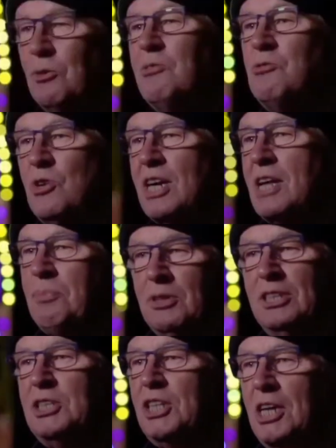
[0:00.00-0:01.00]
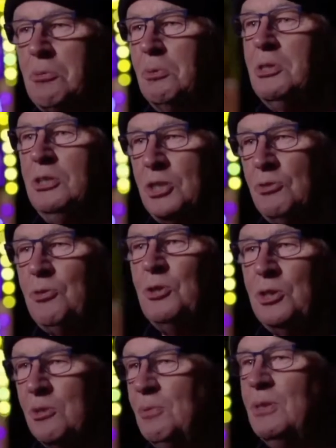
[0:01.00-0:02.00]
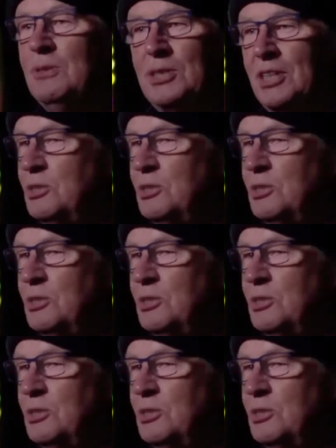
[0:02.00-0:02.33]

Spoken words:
We really appreciate what you do for the community.